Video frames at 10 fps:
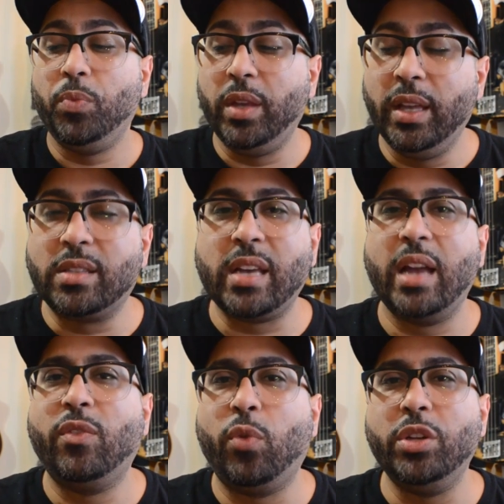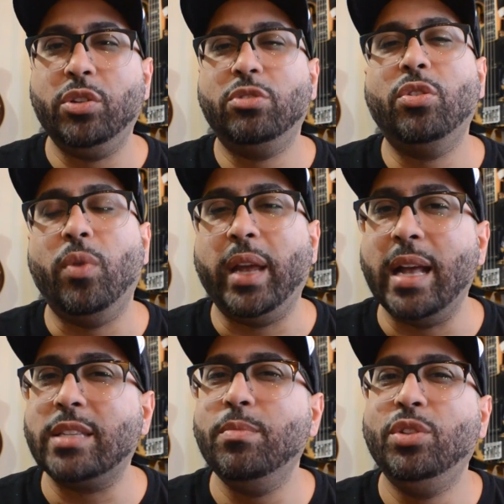inside of what you're doing
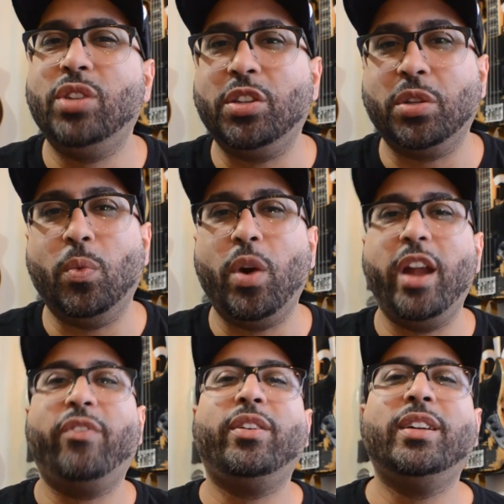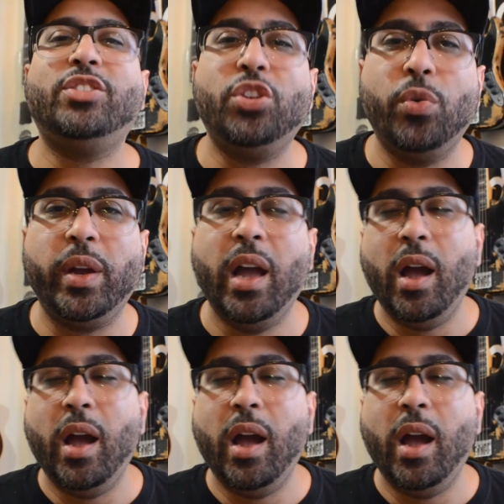as a musician, whatever it is you're doing,